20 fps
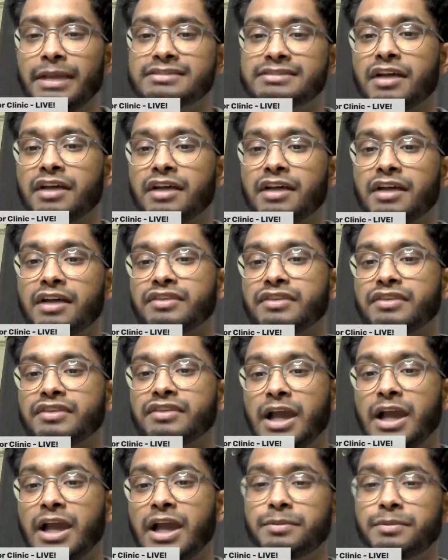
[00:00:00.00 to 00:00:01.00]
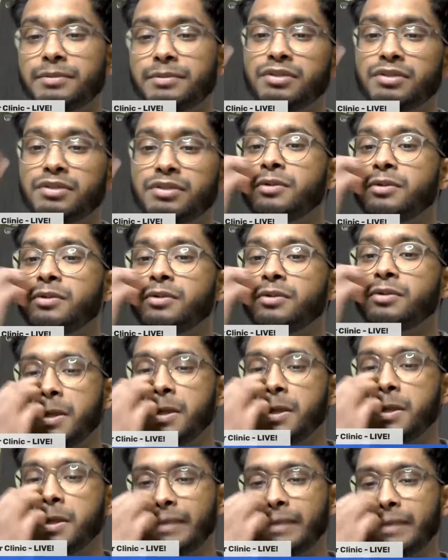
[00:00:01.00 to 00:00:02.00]
stuff to help you through
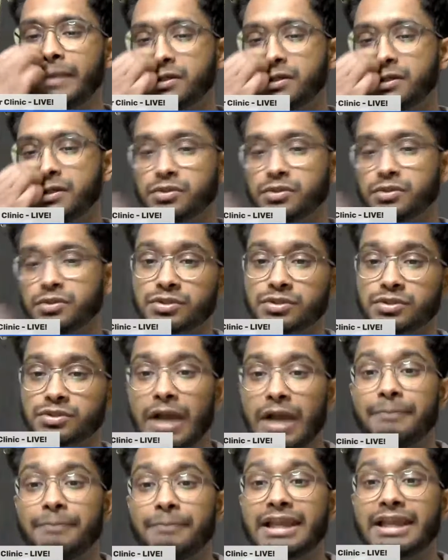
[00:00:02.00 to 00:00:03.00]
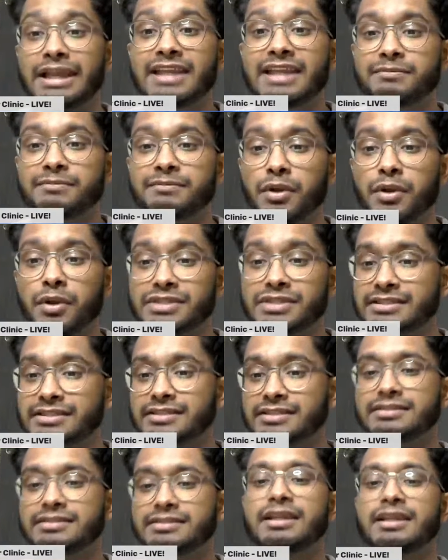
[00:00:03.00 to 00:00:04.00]
your medical school application
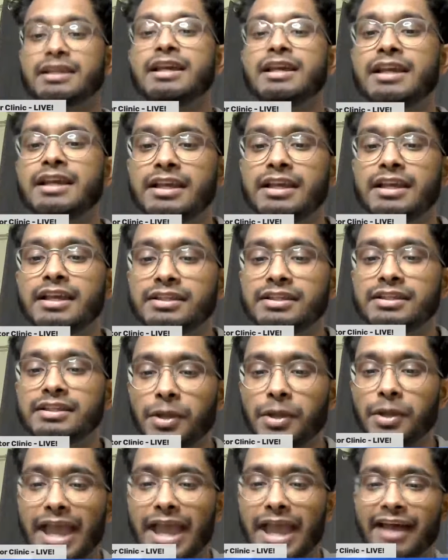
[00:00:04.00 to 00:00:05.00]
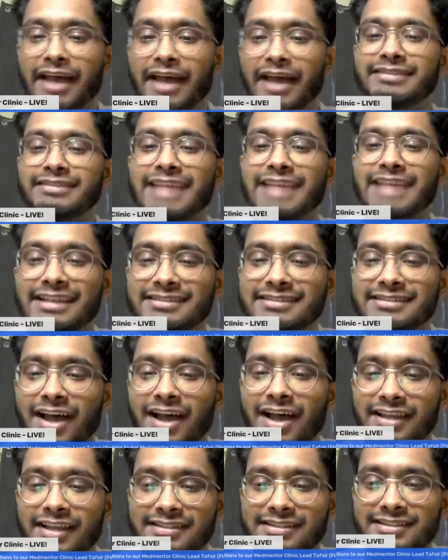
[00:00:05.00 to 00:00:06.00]
processes. So yeah, that's
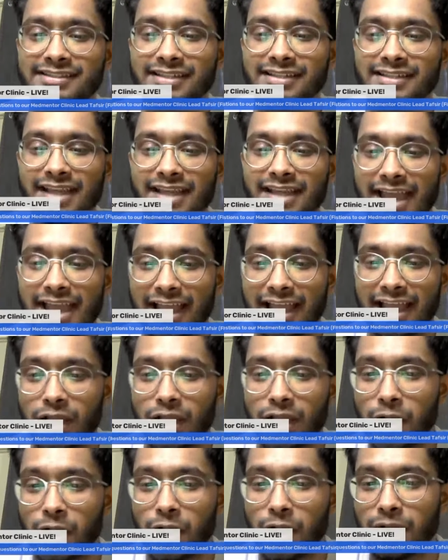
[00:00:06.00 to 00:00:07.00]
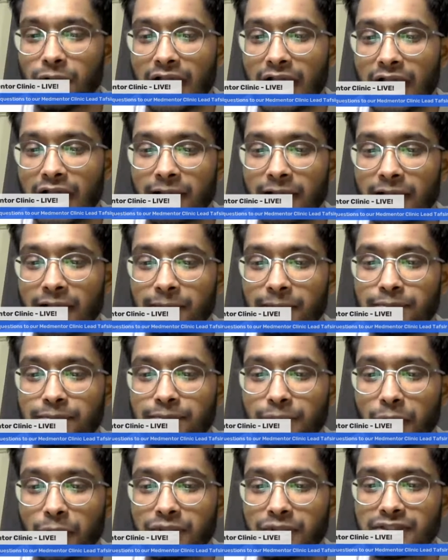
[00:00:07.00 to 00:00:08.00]
us. Hello,
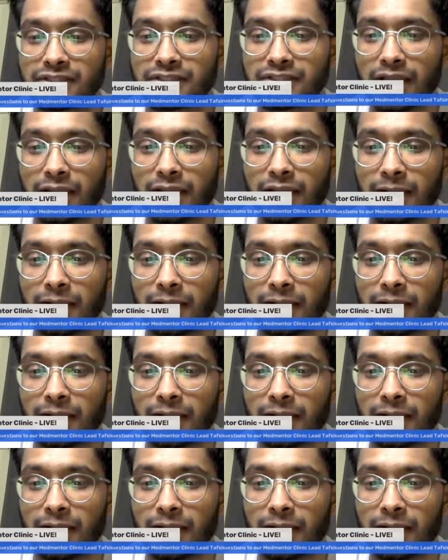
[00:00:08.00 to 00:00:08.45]
Brokes.